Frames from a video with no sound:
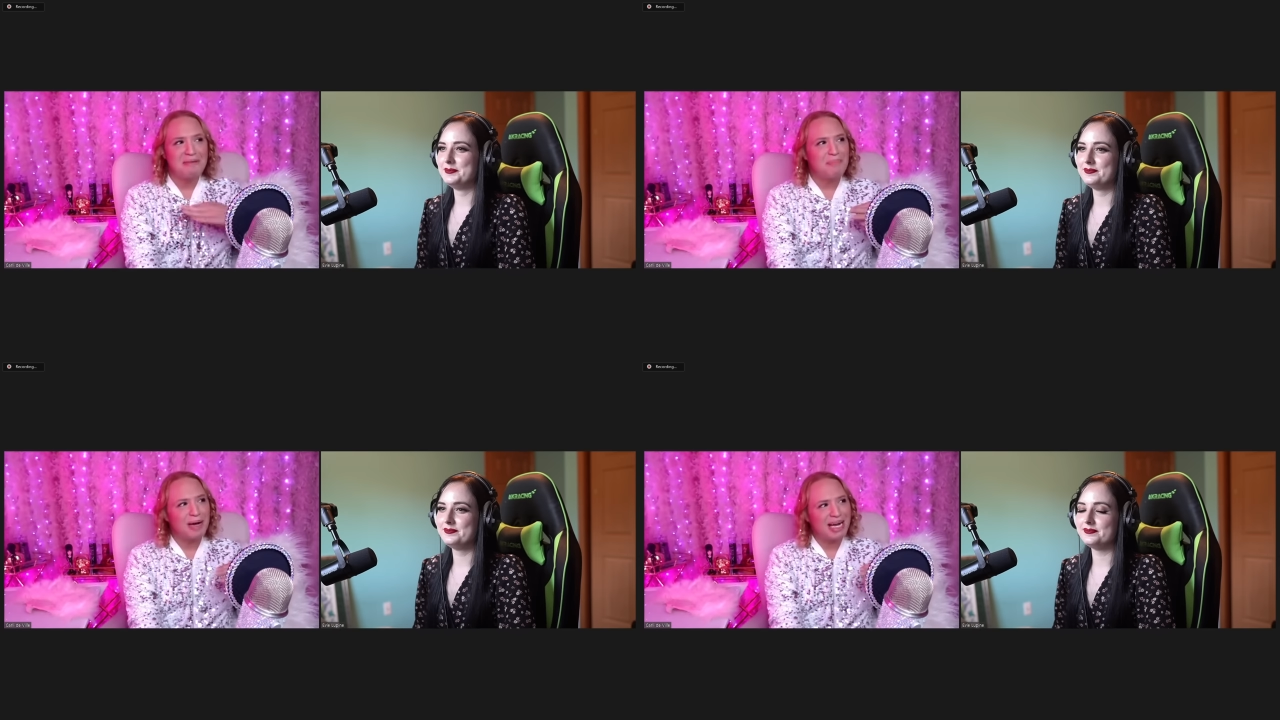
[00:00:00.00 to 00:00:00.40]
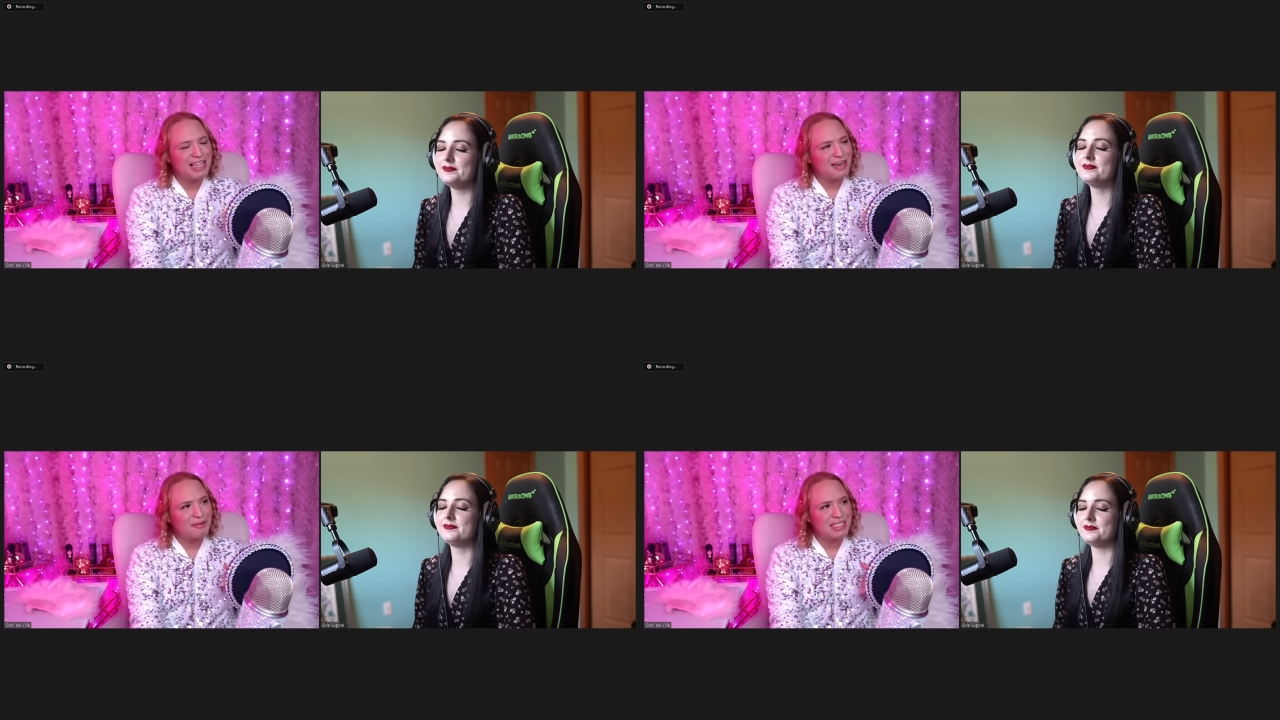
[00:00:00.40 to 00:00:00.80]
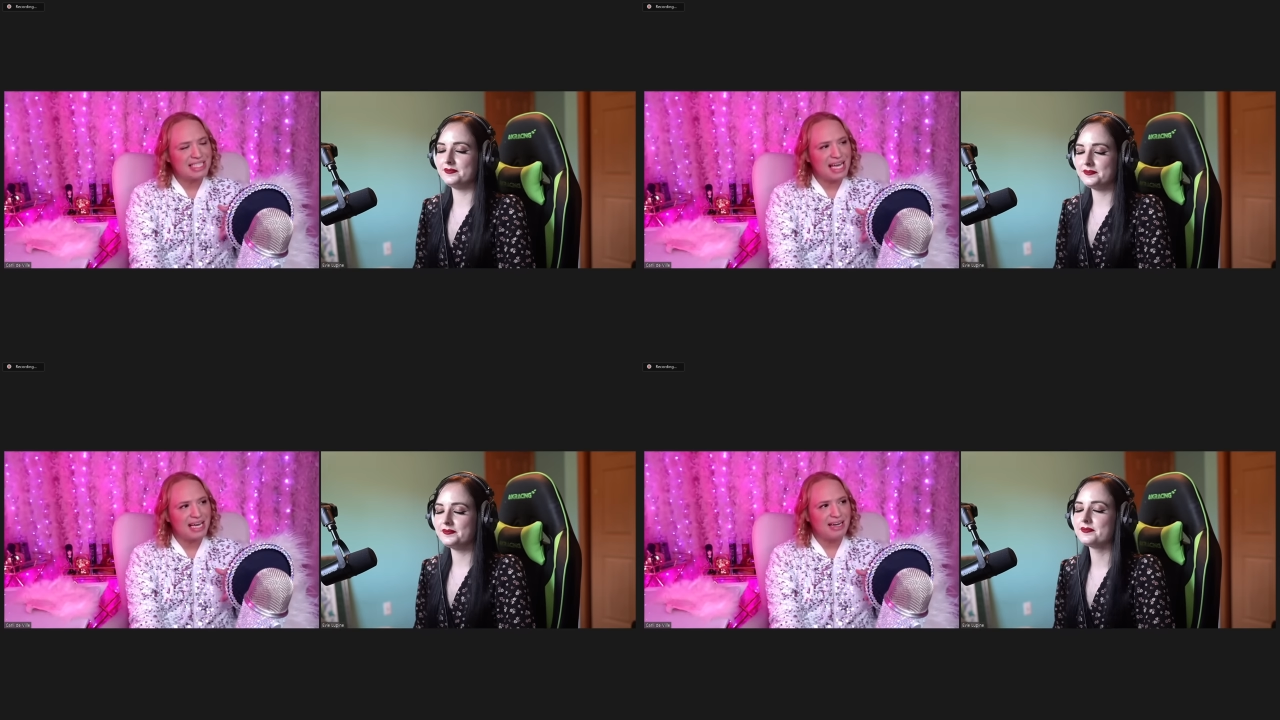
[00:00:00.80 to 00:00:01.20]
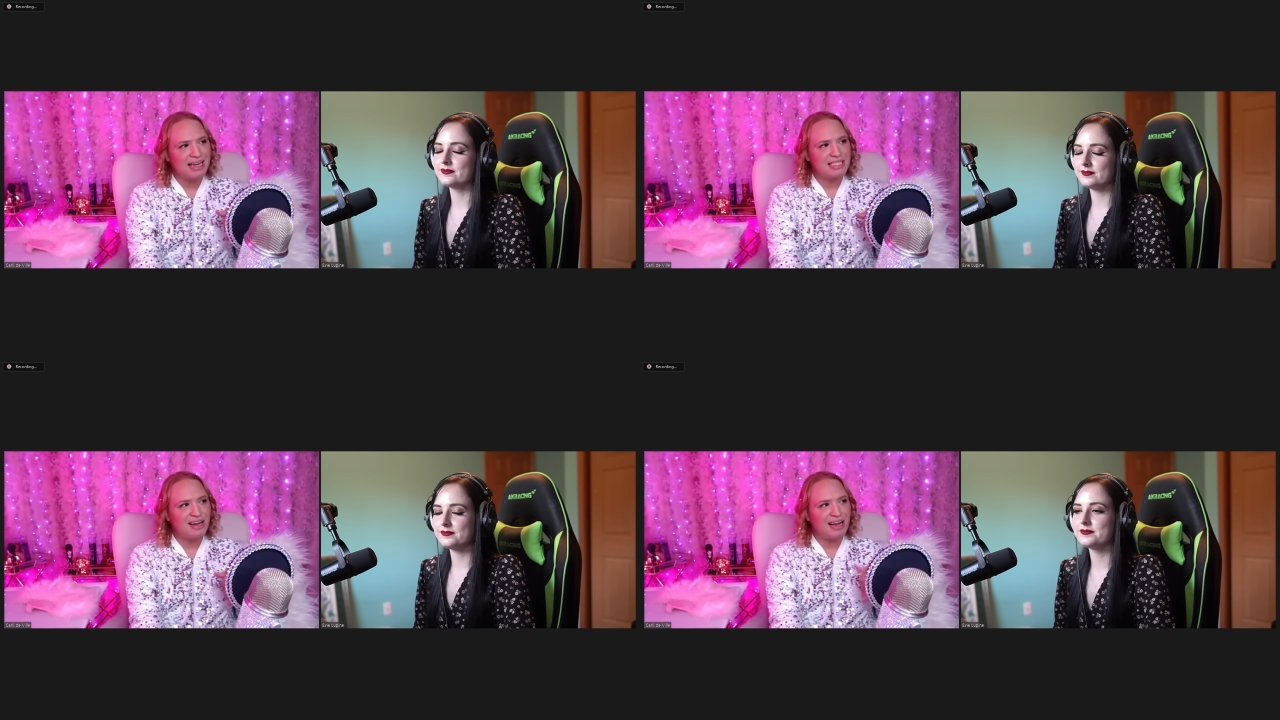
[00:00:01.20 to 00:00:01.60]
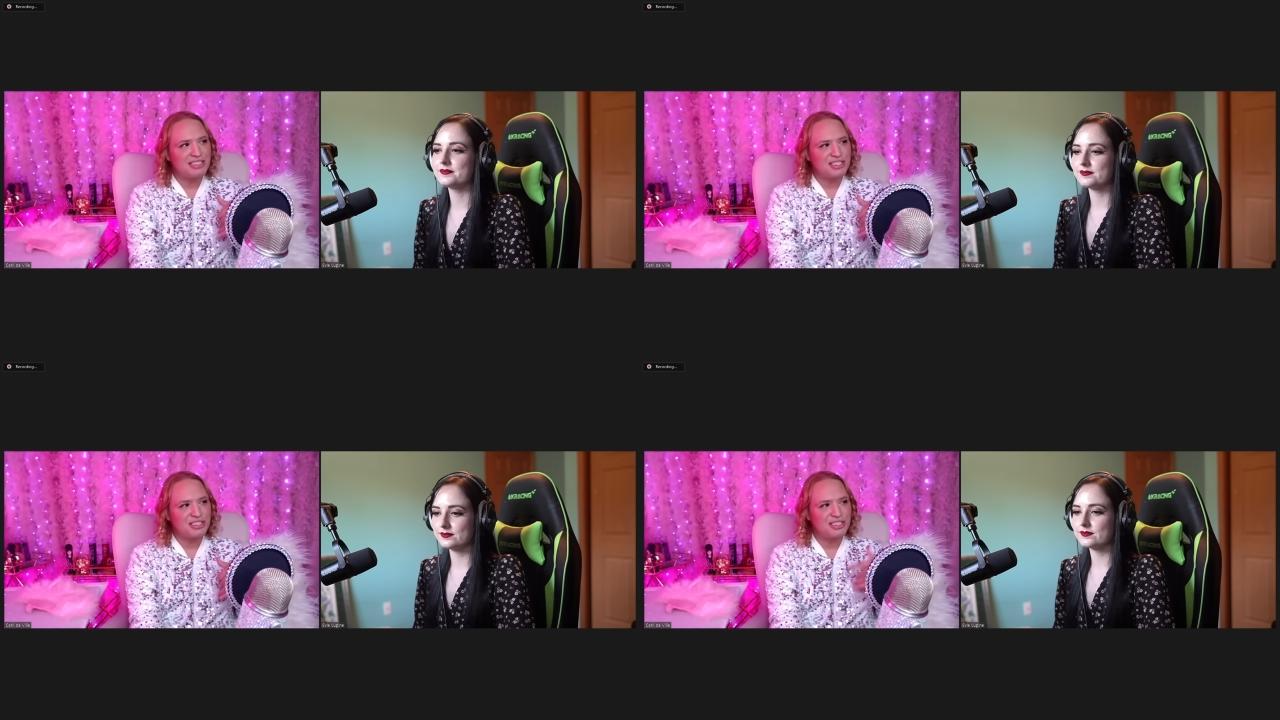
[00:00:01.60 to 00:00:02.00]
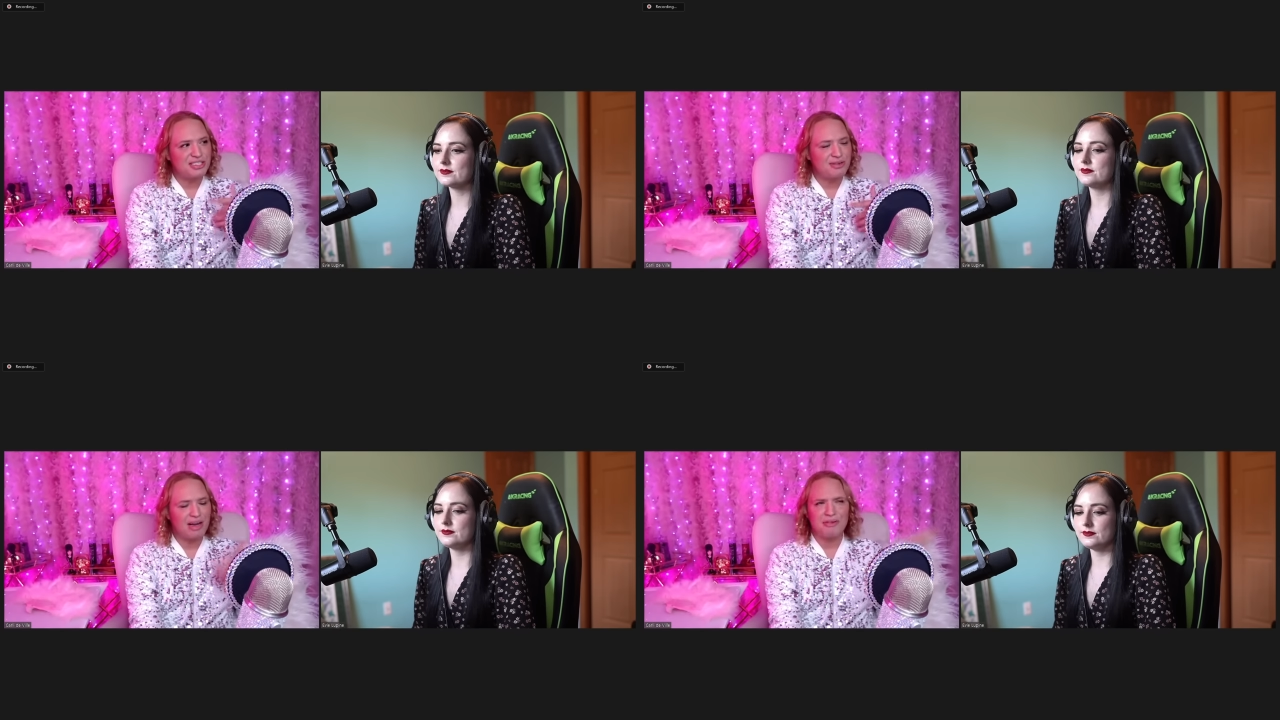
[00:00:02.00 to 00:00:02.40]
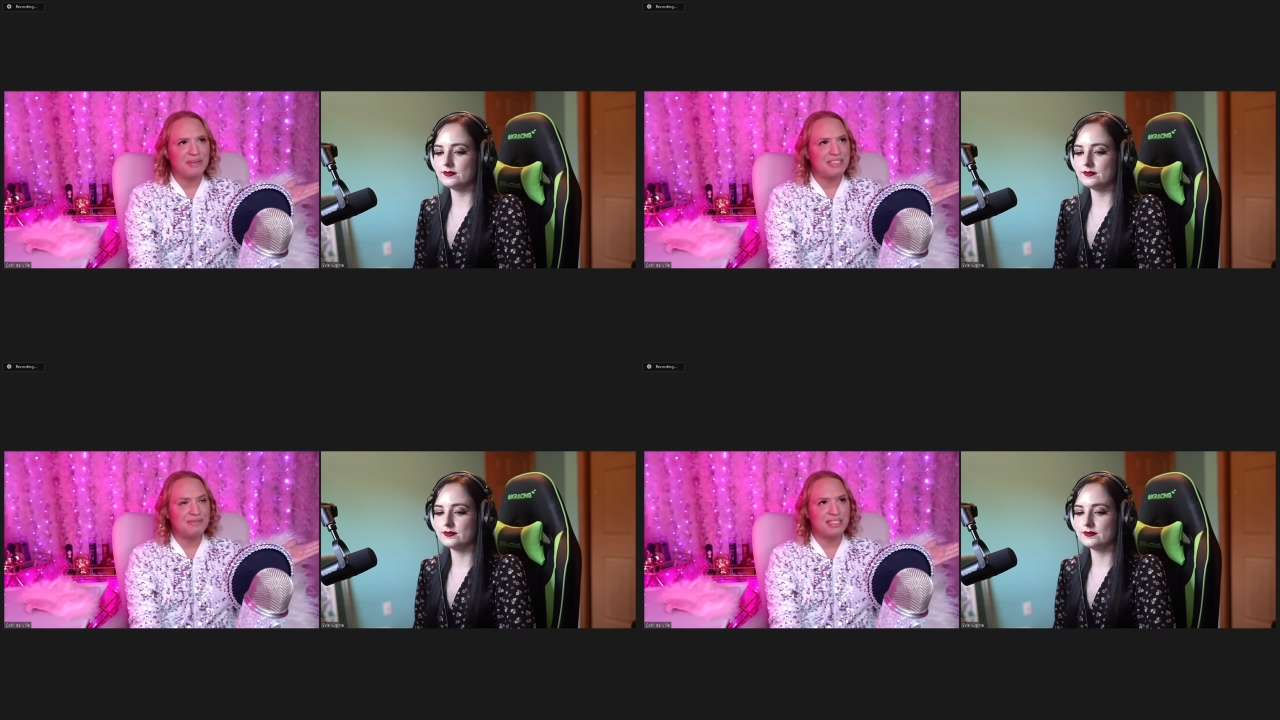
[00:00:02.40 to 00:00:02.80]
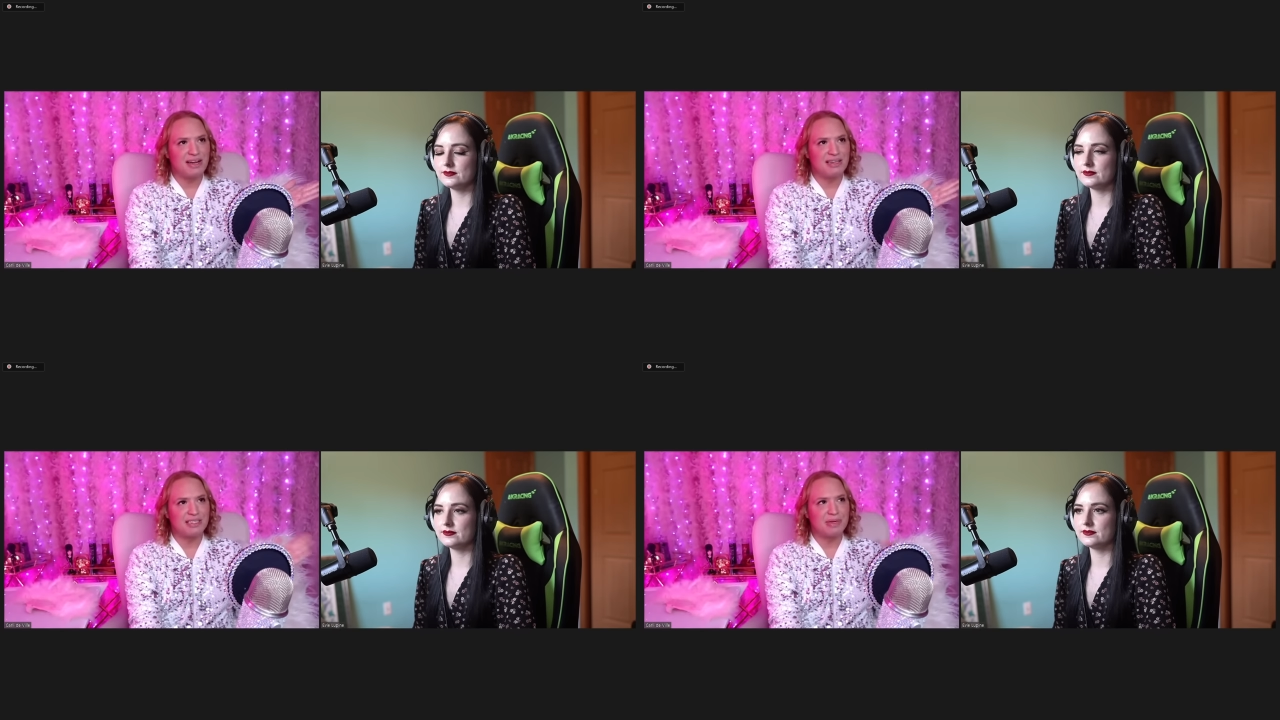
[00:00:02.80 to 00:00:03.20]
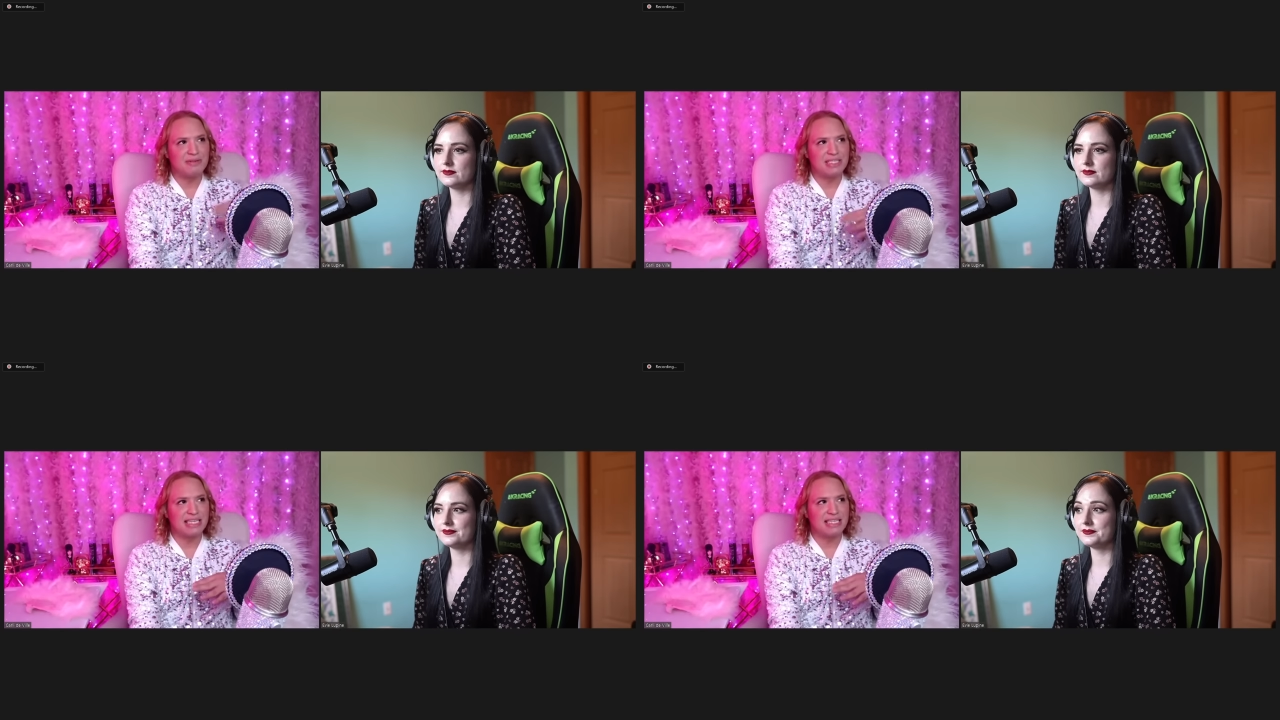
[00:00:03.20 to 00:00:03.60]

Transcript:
Speaker 1: But mm. there was mm. like a Dr. Sue, I don't know if she was a doctor, but it was like